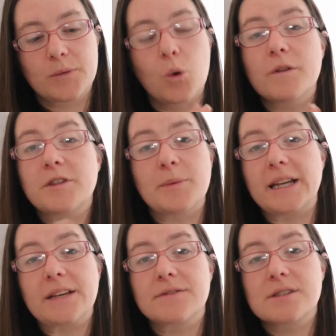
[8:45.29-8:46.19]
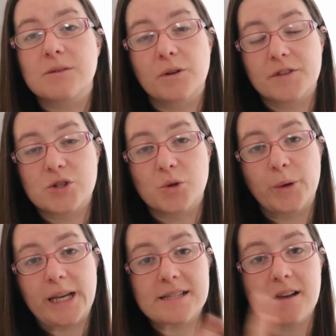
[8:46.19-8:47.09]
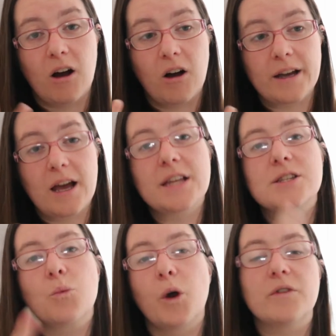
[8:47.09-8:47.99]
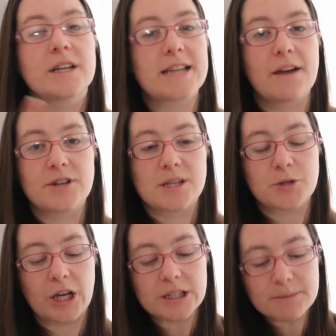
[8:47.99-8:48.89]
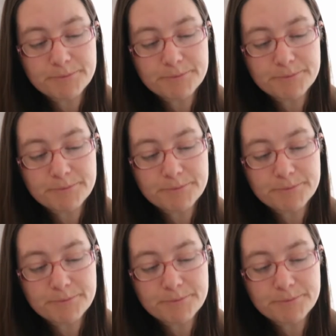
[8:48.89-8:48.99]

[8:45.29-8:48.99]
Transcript: all of the beliefs, all of the stories are interwoven into every subject.